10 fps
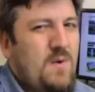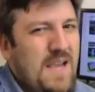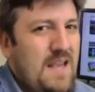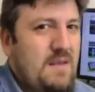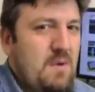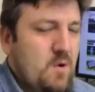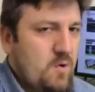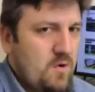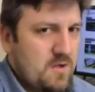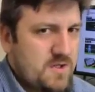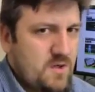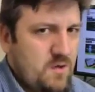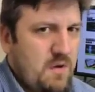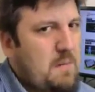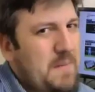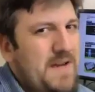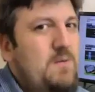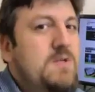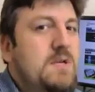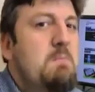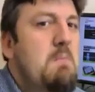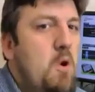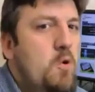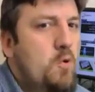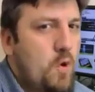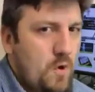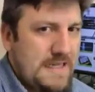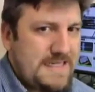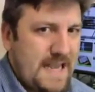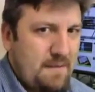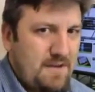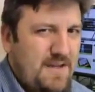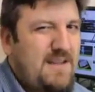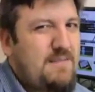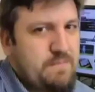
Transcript: We had the Motorola Xoom, but it was a Motorola tablet